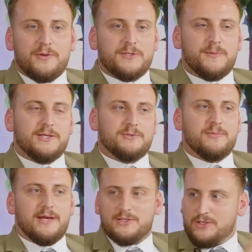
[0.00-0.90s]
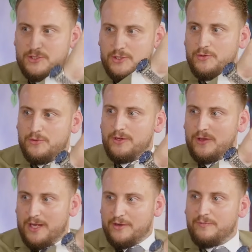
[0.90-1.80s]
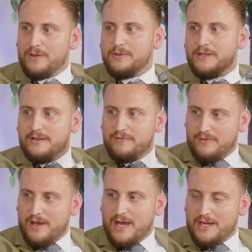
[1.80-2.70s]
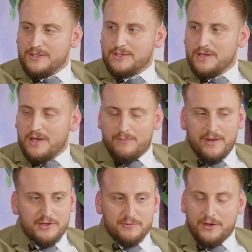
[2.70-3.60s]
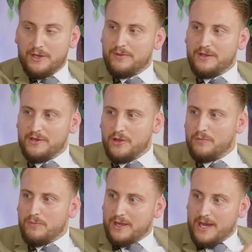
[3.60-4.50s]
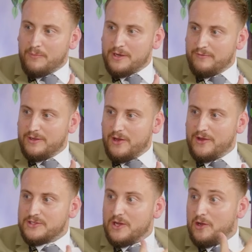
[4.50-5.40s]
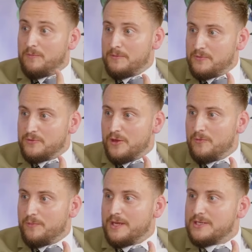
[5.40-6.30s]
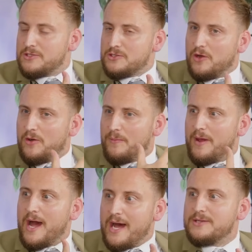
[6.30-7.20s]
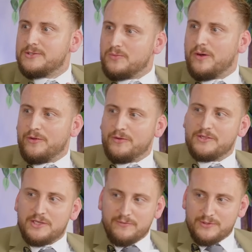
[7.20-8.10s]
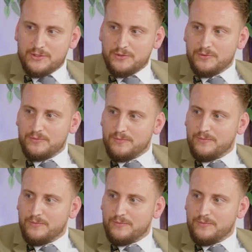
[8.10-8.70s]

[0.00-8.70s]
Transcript: when you speak to them, it's the two, you know, Land of Make Believe and uh, Making Your Mind Up that they know. My Camera Never Lies, a lot of people know, but it's not as well known as the other two.